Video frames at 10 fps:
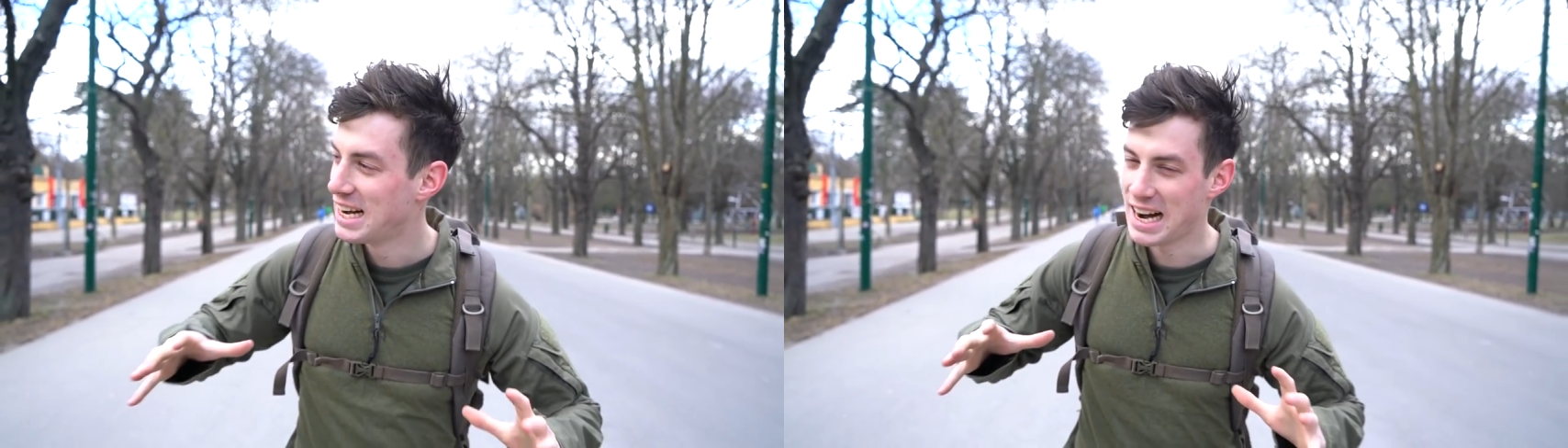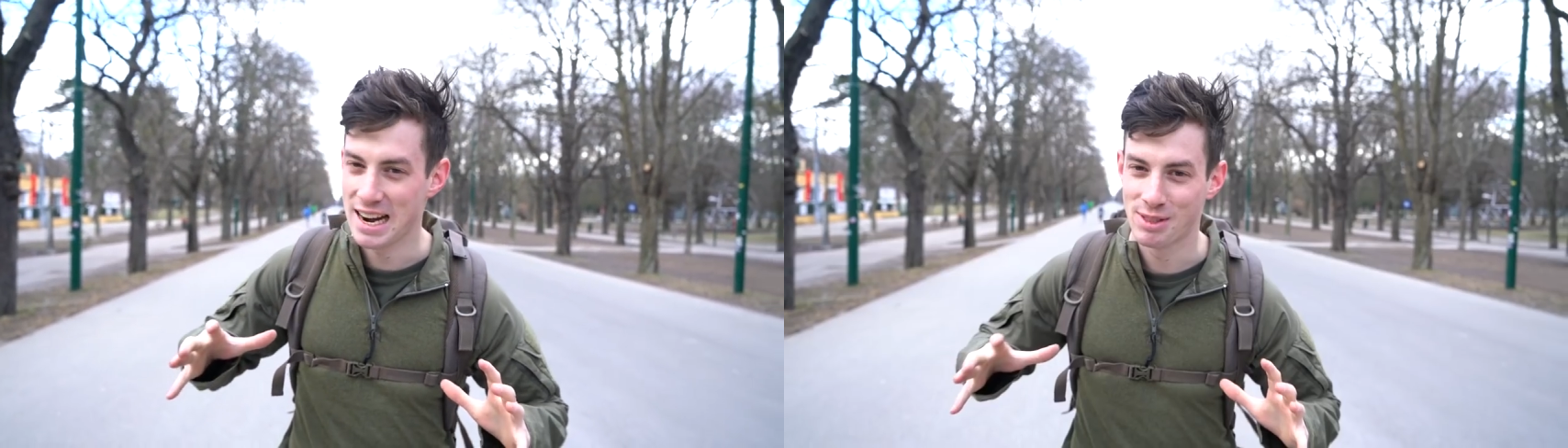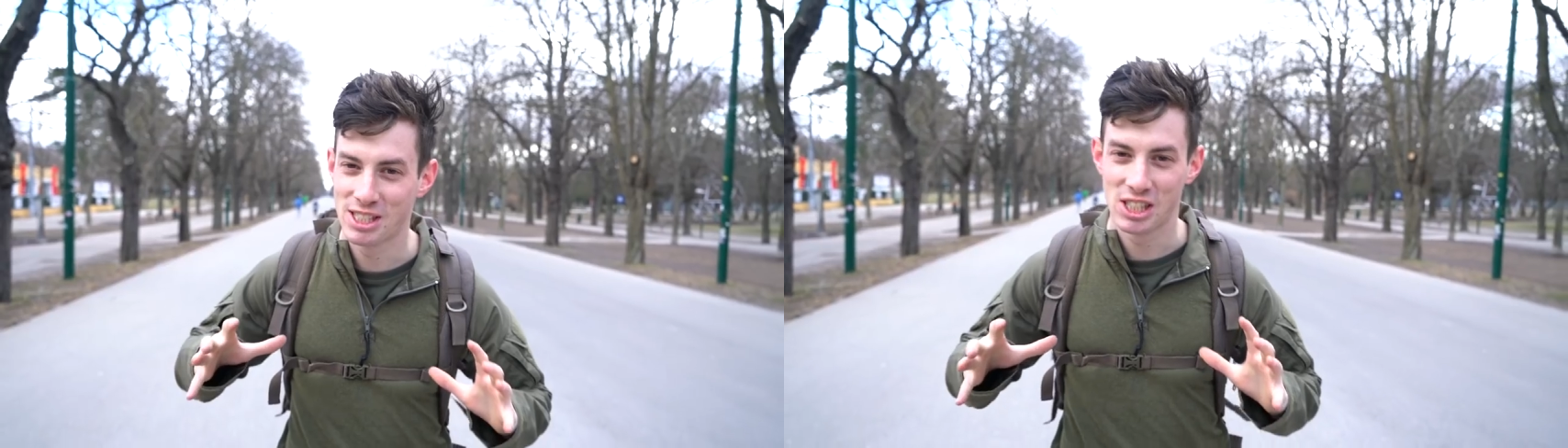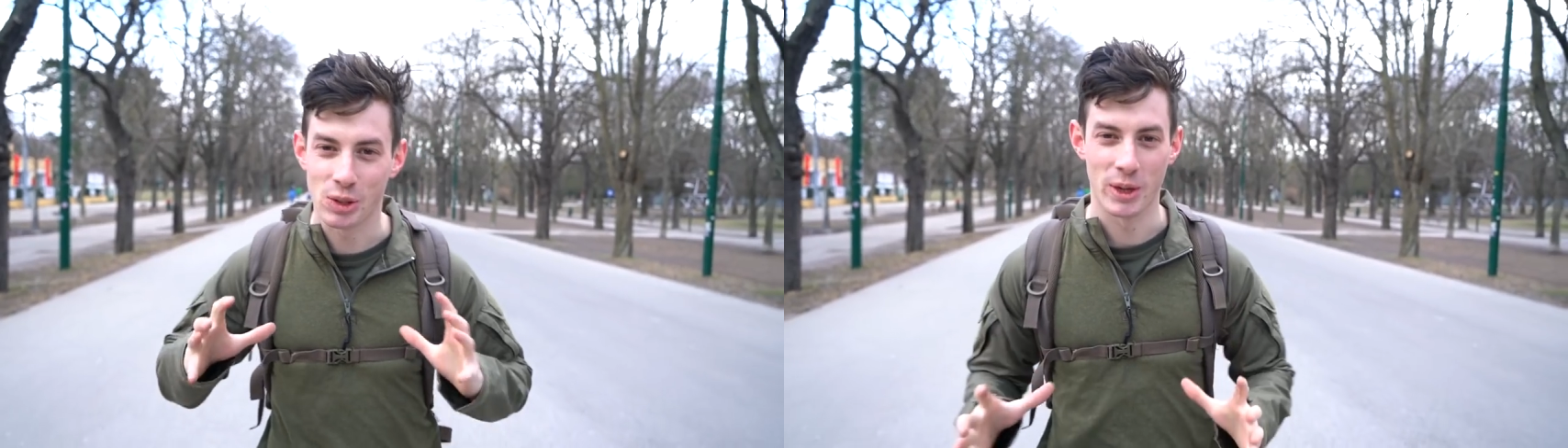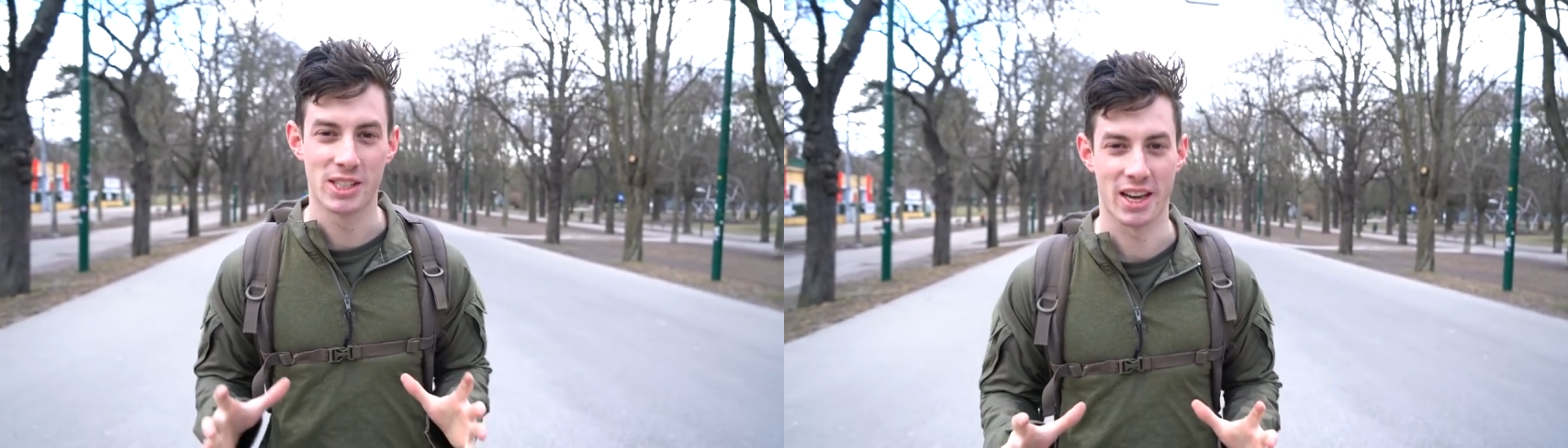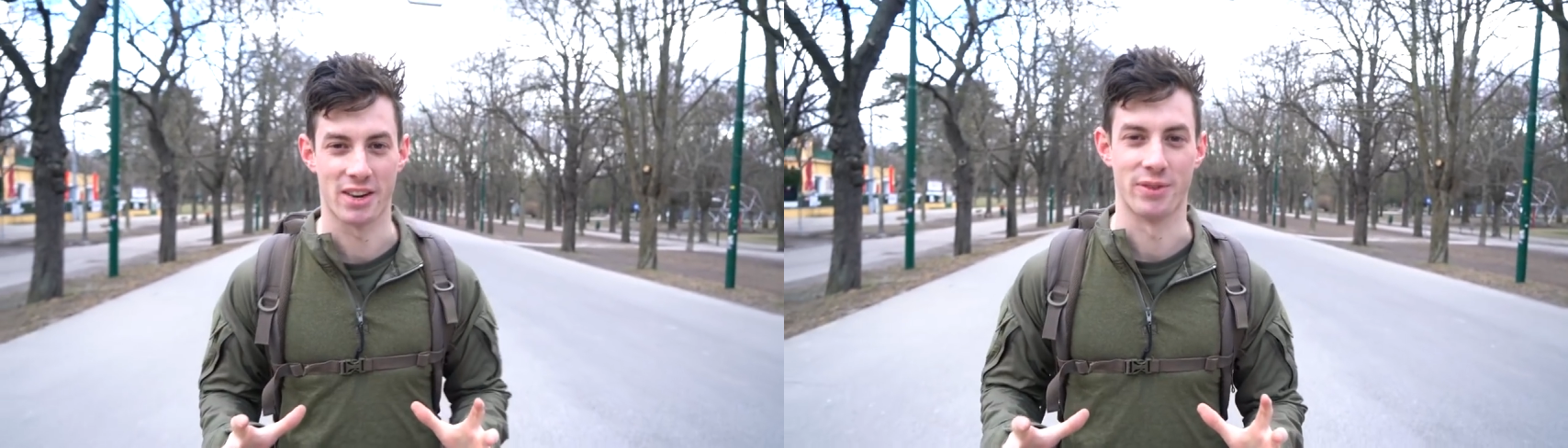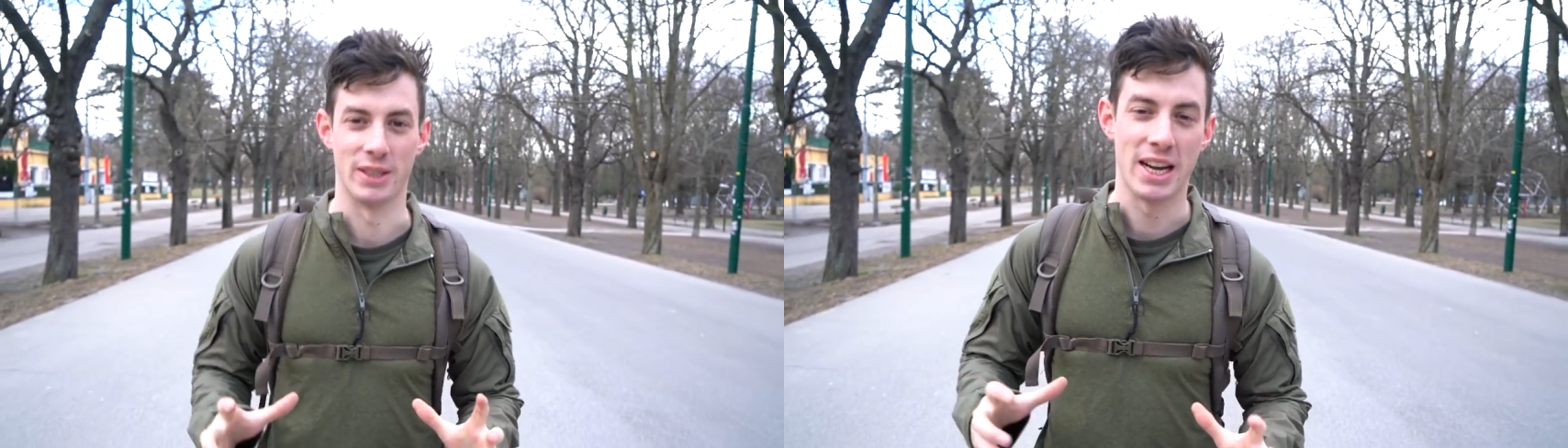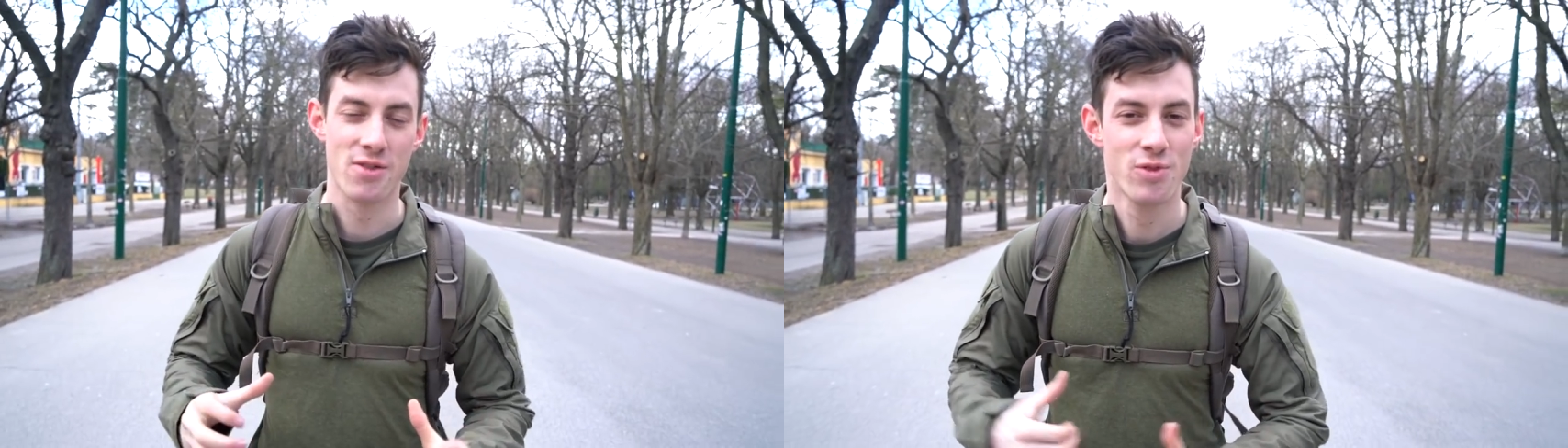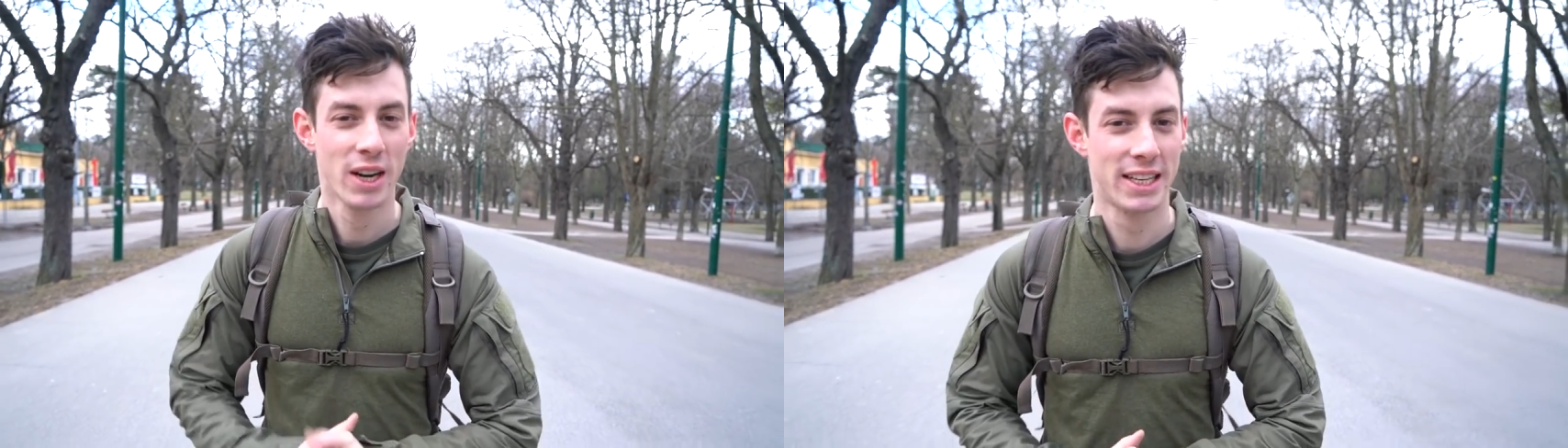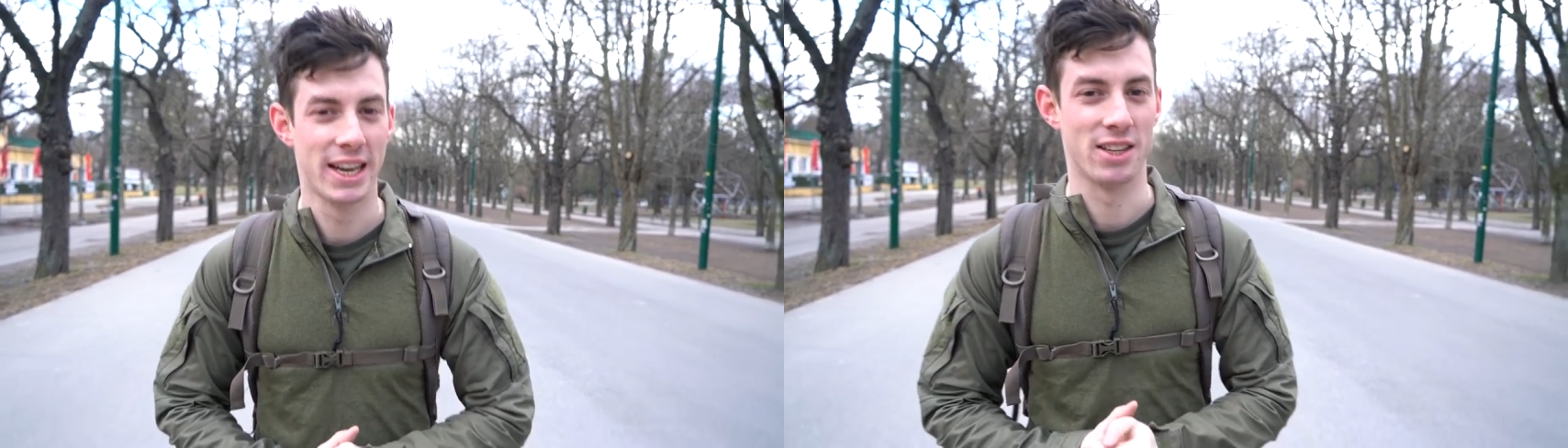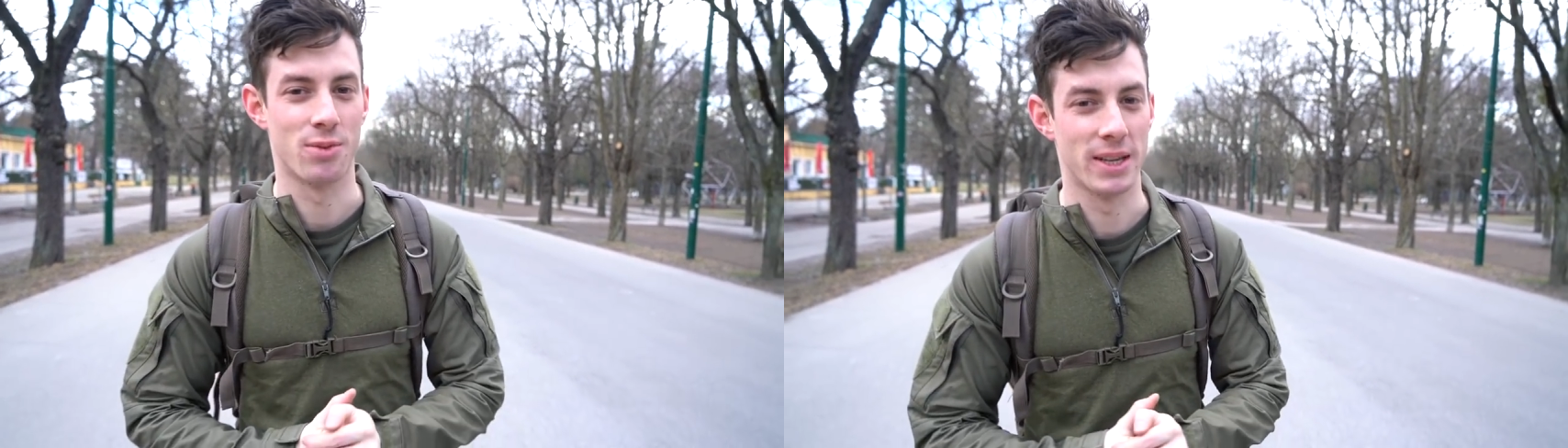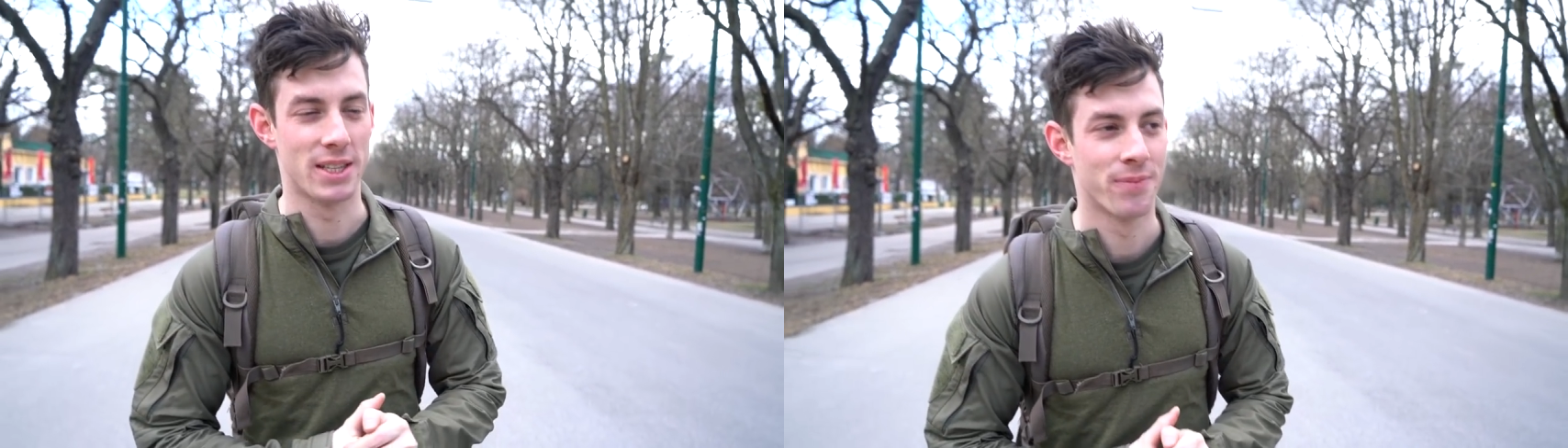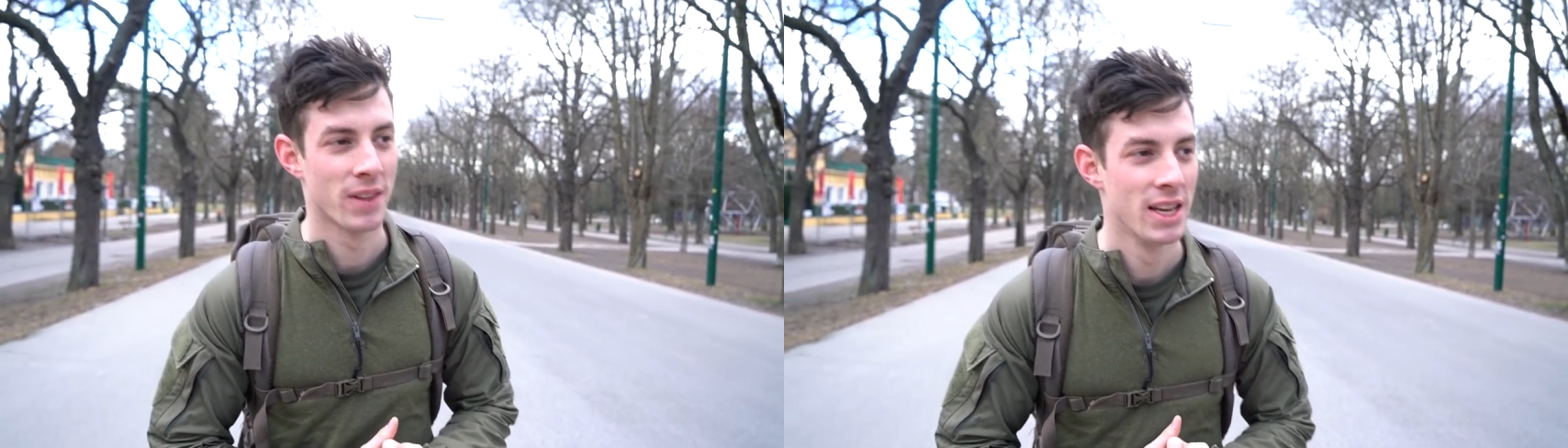I'm so excited for it. I really can't wait.